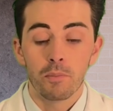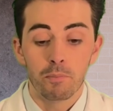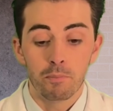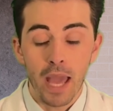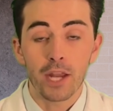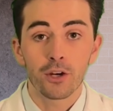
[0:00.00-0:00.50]

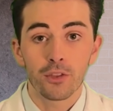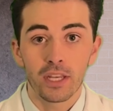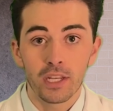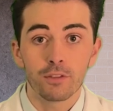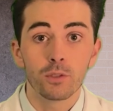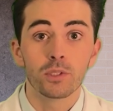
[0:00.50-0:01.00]
better than
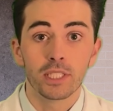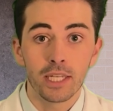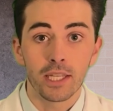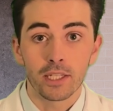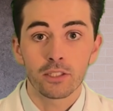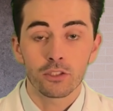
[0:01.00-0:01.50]
if you
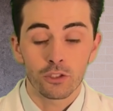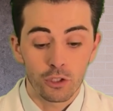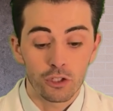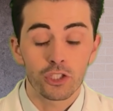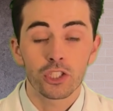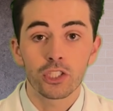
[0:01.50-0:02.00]
didn't. So
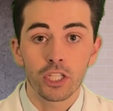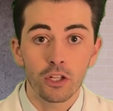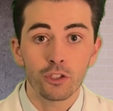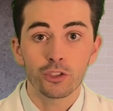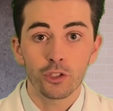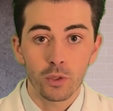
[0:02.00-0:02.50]
you're
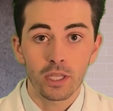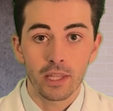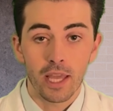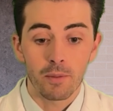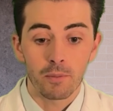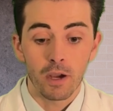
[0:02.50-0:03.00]
still doing
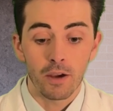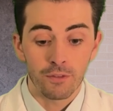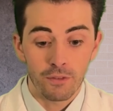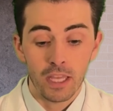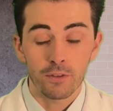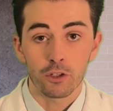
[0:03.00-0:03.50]
them a
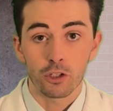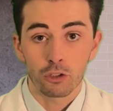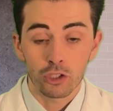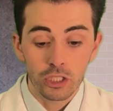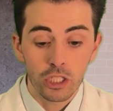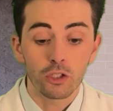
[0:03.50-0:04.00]
favor. You're
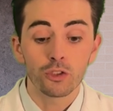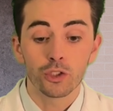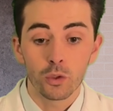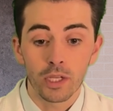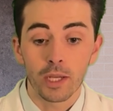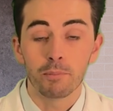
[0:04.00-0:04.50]
still
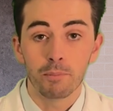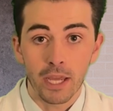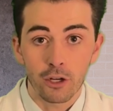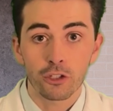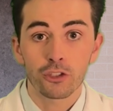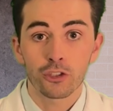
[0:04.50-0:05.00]
doing a
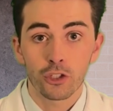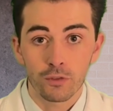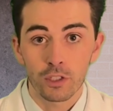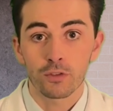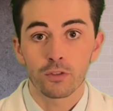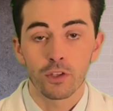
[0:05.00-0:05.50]
better
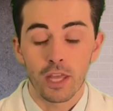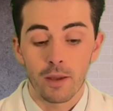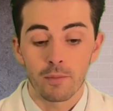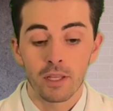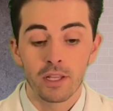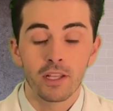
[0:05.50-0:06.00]
service for
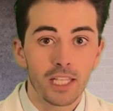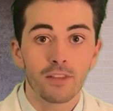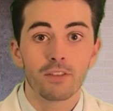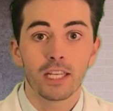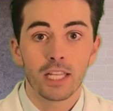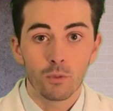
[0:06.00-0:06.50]
them,
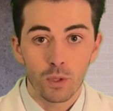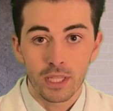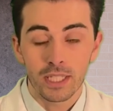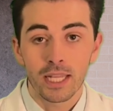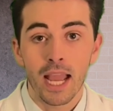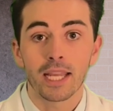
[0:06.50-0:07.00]
even with a
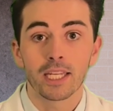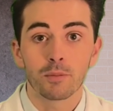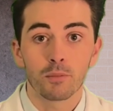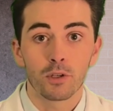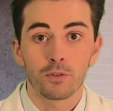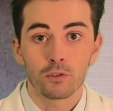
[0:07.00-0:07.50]
tiny
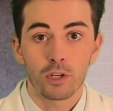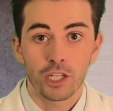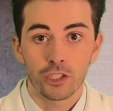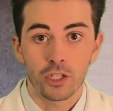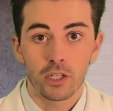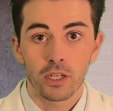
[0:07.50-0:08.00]

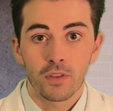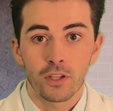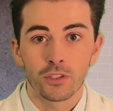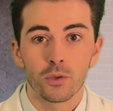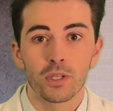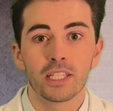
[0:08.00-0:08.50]
perforation.
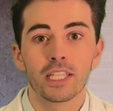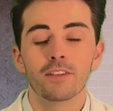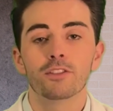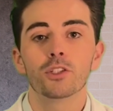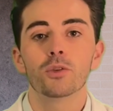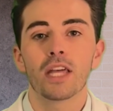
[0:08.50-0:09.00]
And so it
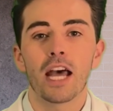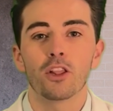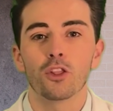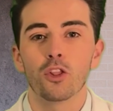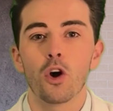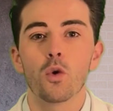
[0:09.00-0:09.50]
gives you
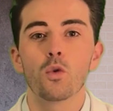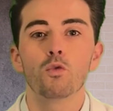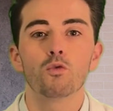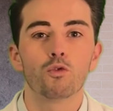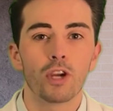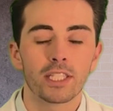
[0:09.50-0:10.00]
that low
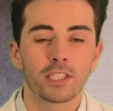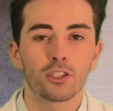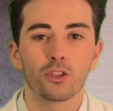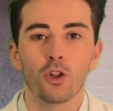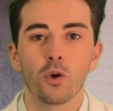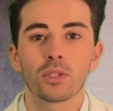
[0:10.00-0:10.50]
risk,
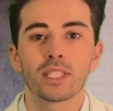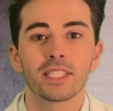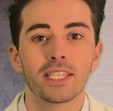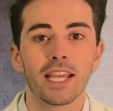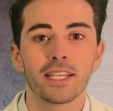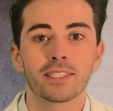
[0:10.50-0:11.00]
low
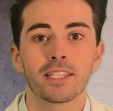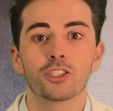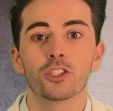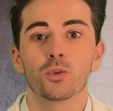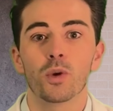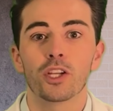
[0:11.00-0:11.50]
stakes
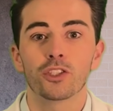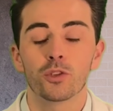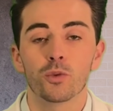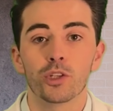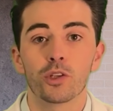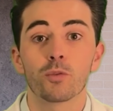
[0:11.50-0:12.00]
situation
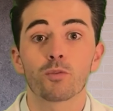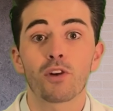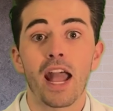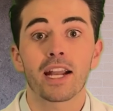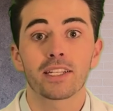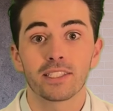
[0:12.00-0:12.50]
where you can
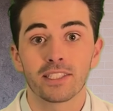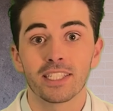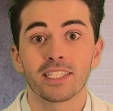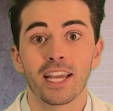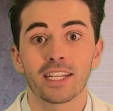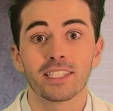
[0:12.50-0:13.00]
practice the
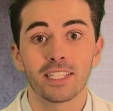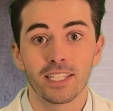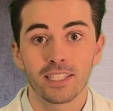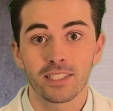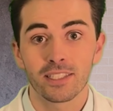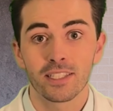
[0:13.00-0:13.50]

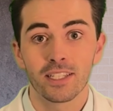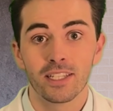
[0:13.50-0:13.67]
techniques.